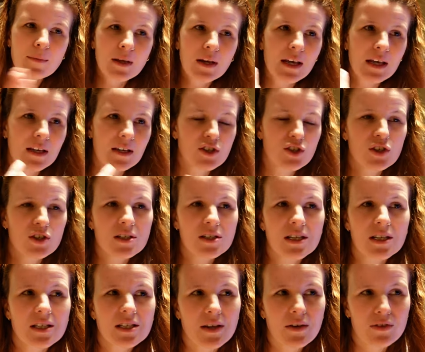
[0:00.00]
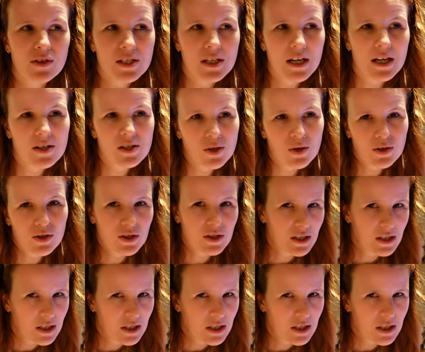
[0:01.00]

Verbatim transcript: I mean, I guess she's like 17, so I just